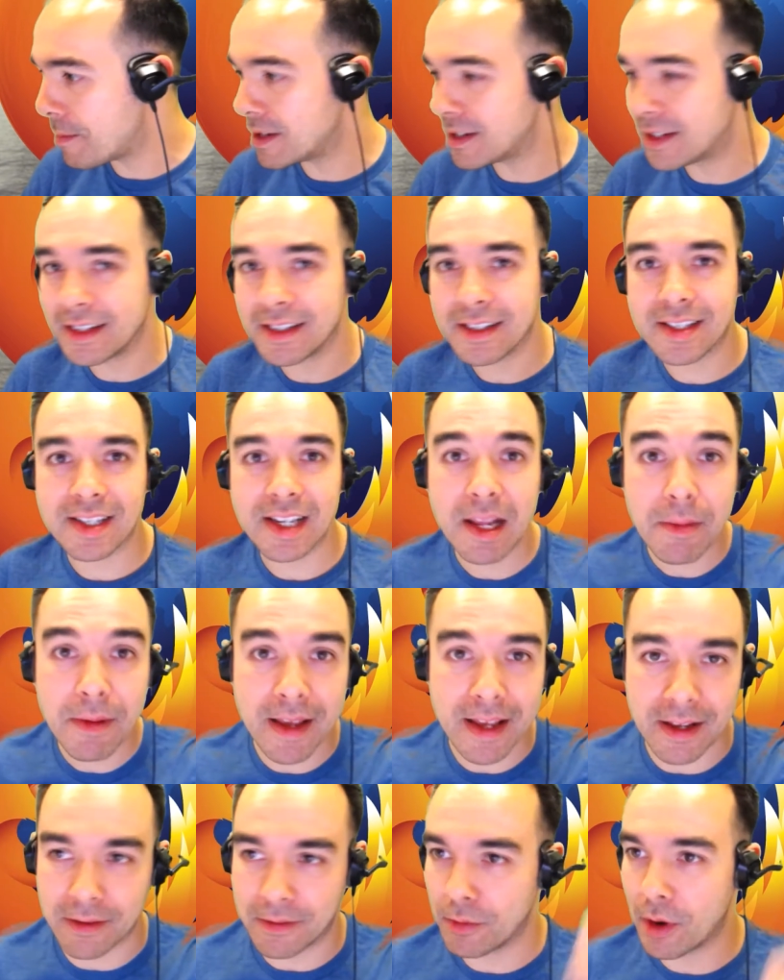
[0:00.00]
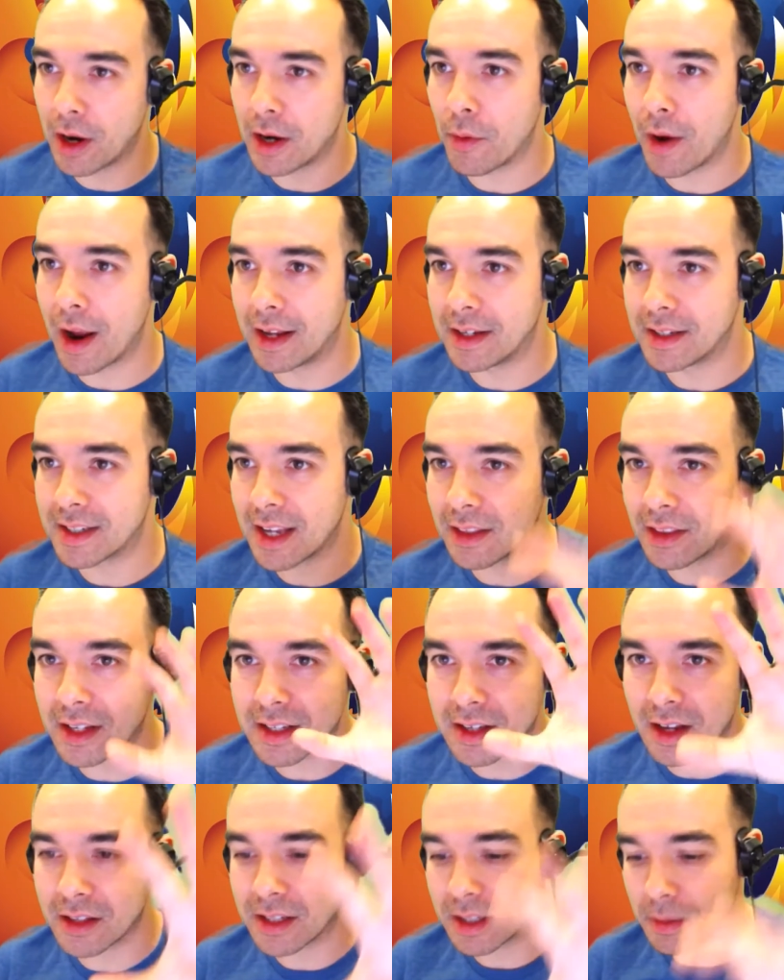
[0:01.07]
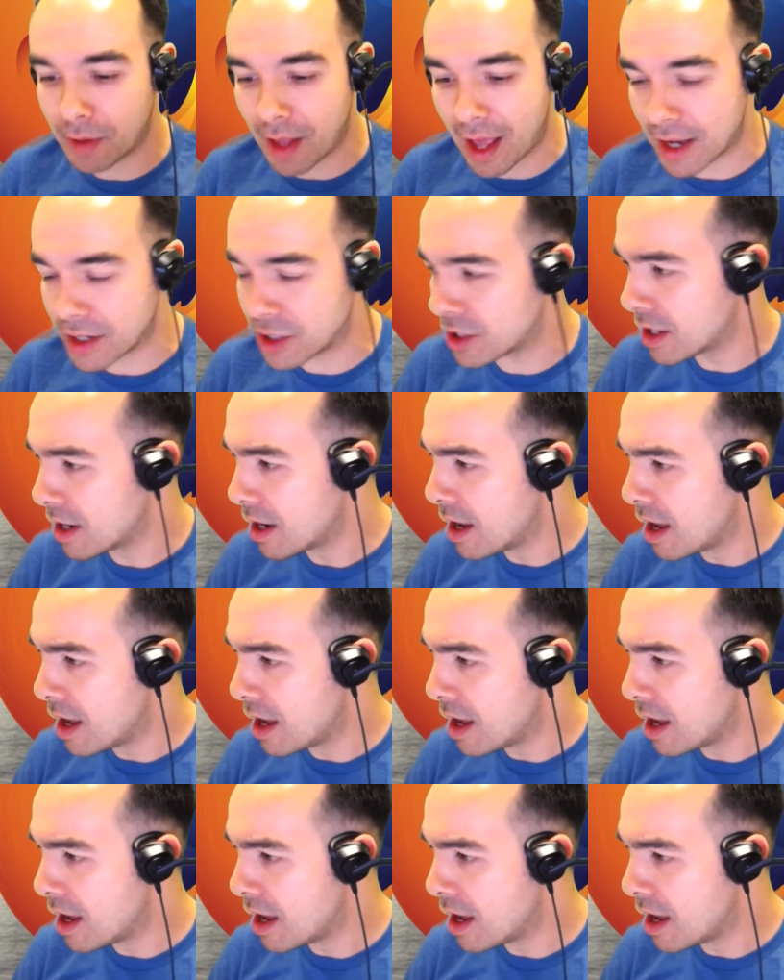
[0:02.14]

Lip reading: and didn't see me right away. Instead, they saw the splash.